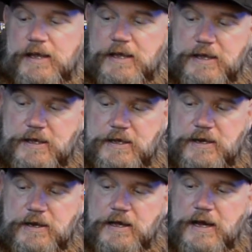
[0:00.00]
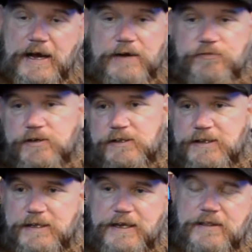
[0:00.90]
And I really
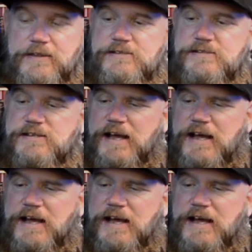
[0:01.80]
like this.